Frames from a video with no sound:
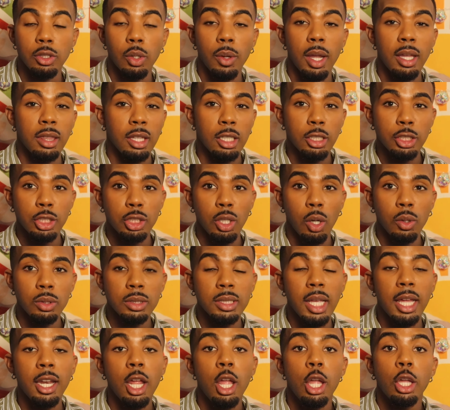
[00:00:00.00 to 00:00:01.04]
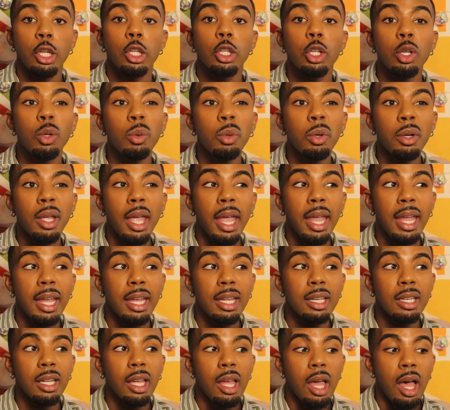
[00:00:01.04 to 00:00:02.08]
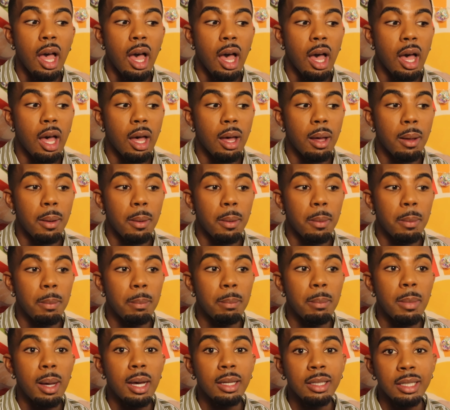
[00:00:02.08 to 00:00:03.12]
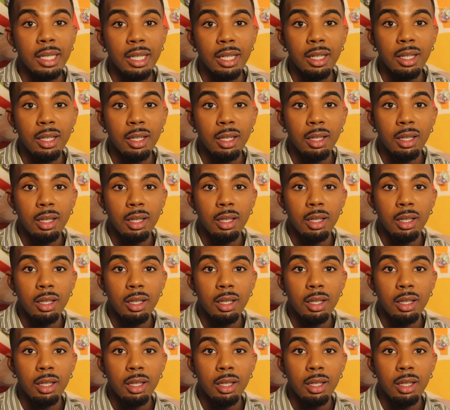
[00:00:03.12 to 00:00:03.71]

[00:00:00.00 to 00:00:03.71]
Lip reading: Okay, this shows that you will gain money